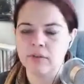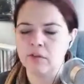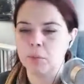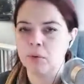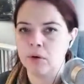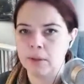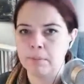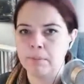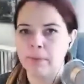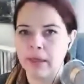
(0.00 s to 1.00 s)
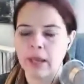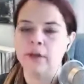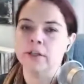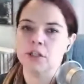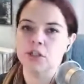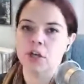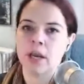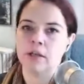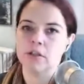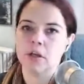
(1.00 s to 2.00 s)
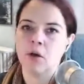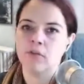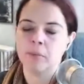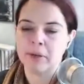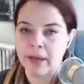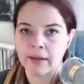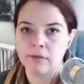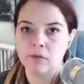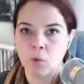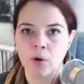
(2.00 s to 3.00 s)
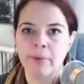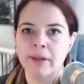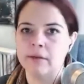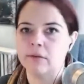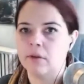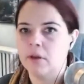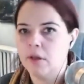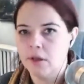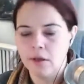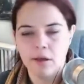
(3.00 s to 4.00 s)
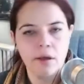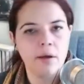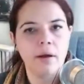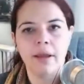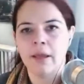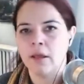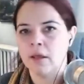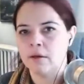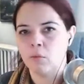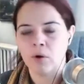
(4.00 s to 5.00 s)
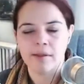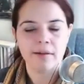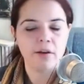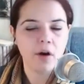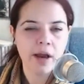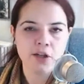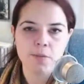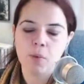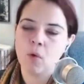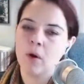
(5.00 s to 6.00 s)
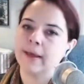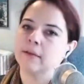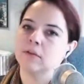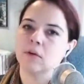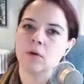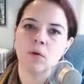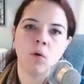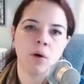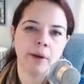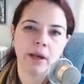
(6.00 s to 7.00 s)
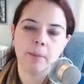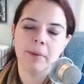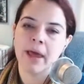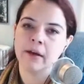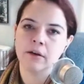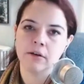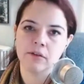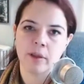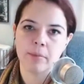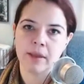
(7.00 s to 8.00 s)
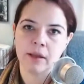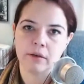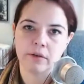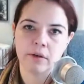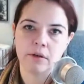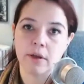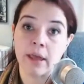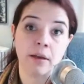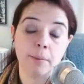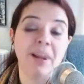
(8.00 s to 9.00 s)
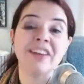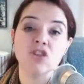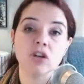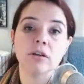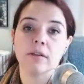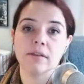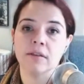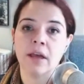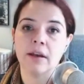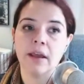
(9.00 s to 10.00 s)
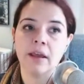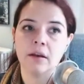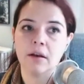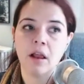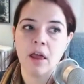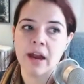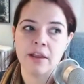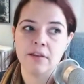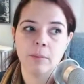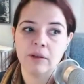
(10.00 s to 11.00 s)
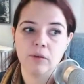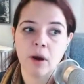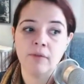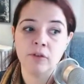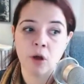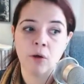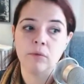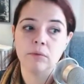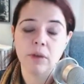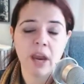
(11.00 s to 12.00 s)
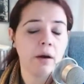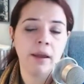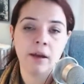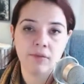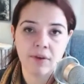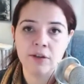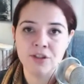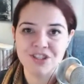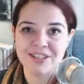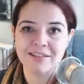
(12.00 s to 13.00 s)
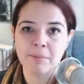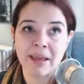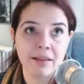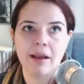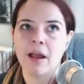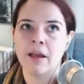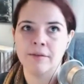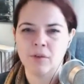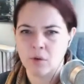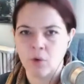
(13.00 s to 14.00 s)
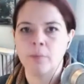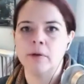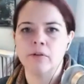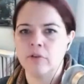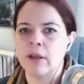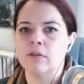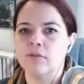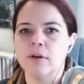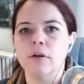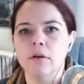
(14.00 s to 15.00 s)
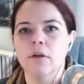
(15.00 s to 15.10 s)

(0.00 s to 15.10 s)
to have a pretty big energy change to go from a nice orbit in one of the Lagrange points or orbiting a planet or something to, to end up plunging to the sun. And a lot of the spacecraft don't carry enough energy to make that kind of an orbital transfer.